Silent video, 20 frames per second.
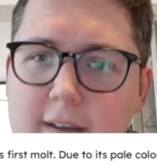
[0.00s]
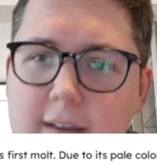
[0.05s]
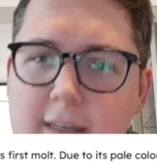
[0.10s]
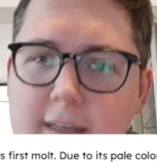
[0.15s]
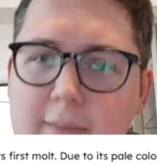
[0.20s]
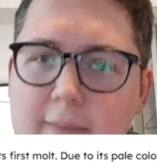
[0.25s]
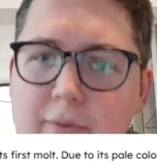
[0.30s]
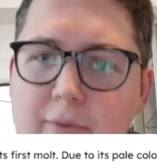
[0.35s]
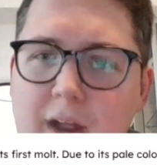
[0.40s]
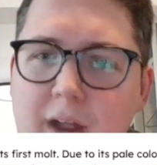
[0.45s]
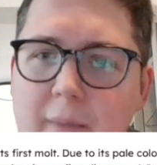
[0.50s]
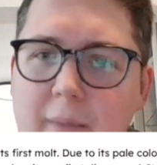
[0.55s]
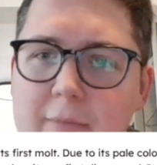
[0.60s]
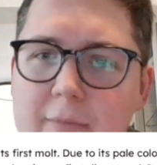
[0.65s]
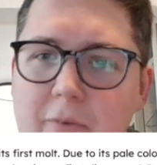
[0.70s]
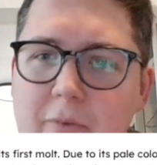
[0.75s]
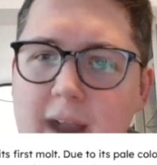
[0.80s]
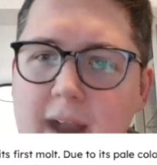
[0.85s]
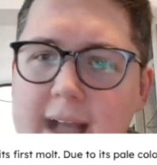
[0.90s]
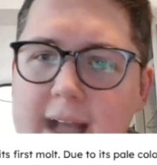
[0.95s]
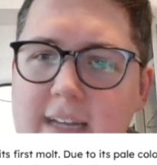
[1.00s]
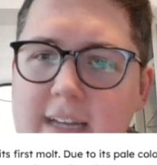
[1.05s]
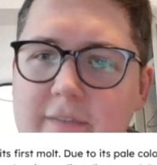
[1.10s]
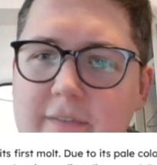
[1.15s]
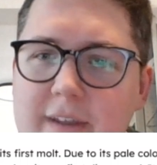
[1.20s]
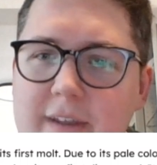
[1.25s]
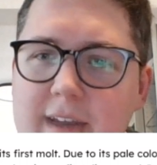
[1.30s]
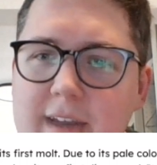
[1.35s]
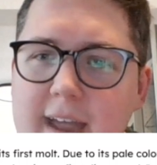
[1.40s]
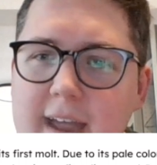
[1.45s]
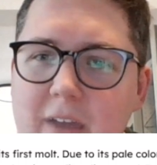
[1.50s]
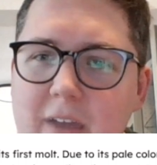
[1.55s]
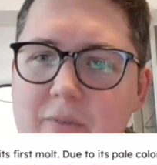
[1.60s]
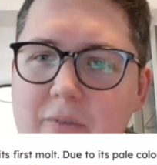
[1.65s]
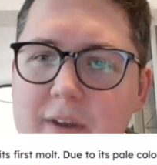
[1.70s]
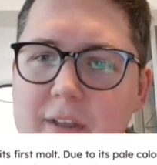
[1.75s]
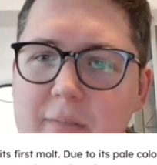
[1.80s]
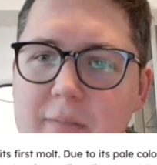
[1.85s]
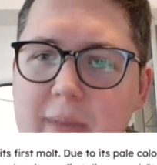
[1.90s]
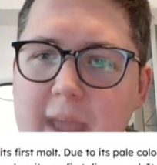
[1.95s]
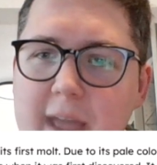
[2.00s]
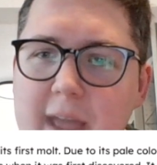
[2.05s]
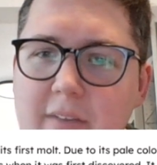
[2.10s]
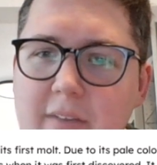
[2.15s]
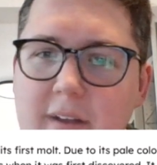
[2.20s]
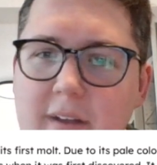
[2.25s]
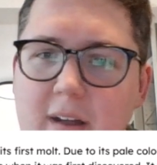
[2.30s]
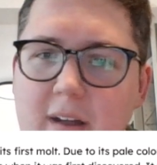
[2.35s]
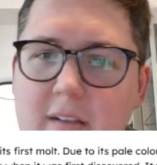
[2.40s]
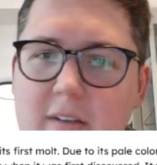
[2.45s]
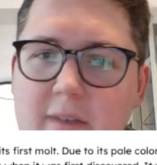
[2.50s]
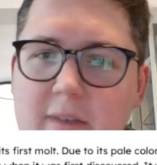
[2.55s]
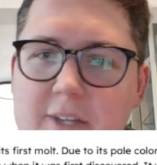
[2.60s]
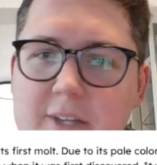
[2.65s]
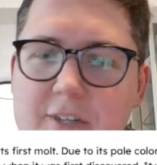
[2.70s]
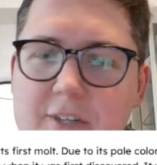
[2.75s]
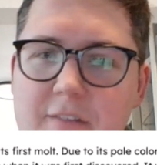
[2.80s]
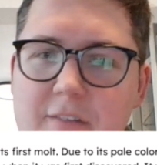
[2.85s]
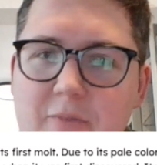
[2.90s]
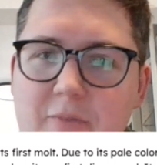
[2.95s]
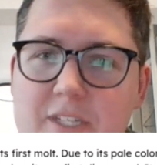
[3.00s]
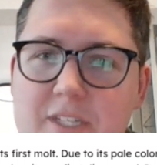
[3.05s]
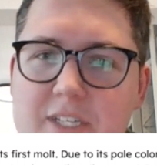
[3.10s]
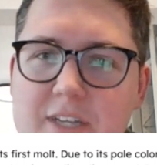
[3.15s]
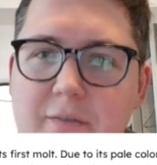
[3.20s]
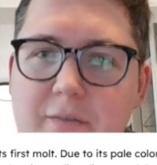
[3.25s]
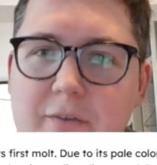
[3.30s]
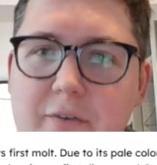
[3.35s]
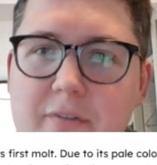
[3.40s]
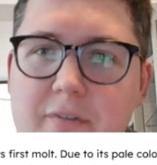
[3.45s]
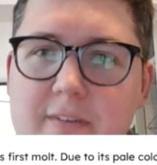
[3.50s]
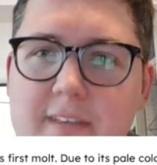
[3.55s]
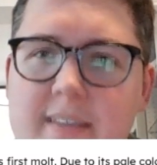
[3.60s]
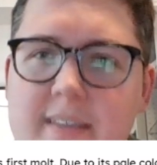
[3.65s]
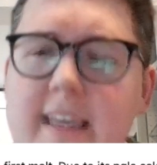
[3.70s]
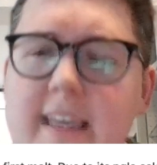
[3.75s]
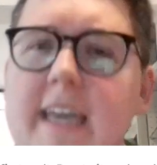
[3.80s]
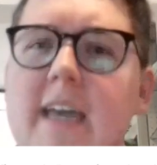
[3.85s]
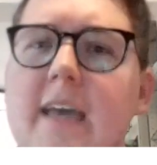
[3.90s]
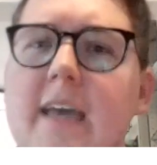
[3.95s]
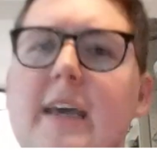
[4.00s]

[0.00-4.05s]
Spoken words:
It becomes more active at night when its paler coloration is more difficult to see.